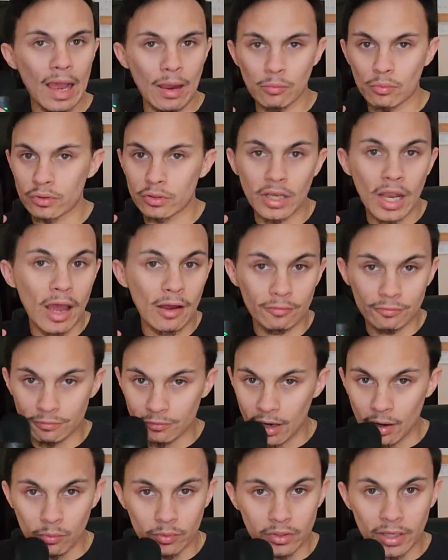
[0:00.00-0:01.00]
I would
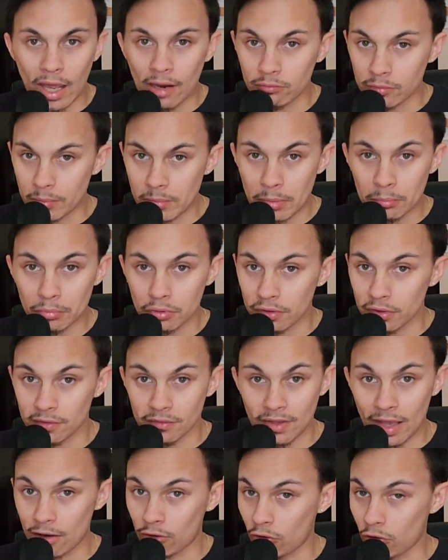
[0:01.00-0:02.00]
not remember
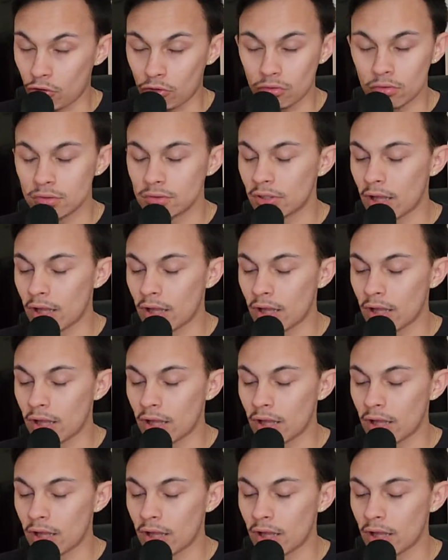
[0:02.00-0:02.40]
this at all.